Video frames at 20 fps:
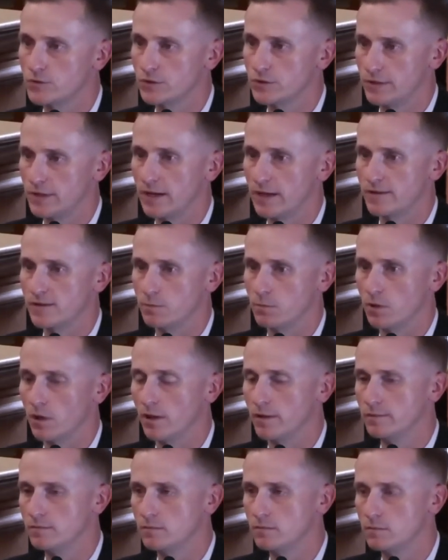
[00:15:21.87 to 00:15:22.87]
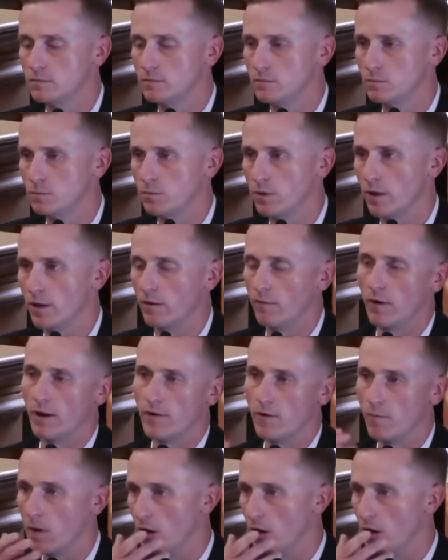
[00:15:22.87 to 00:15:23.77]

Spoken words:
She had some blood around her